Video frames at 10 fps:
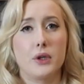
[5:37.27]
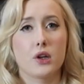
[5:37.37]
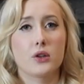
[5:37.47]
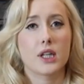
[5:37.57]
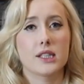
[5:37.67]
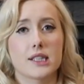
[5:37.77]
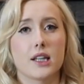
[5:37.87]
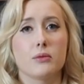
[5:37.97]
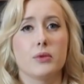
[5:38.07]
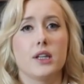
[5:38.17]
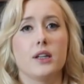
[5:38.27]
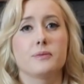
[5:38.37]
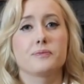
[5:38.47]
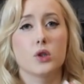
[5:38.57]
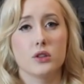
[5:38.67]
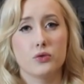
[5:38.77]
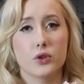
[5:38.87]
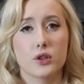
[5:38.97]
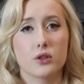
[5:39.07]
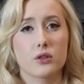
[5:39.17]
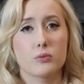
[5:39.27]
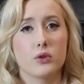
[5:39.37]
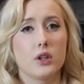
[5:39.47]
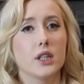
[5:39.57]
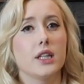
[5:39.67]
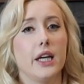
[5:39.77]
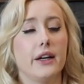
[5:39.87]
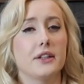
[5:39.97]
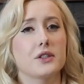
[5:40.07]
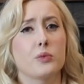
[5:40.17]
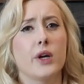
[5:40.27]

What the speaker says: pillowcase can be good for your blonde hair as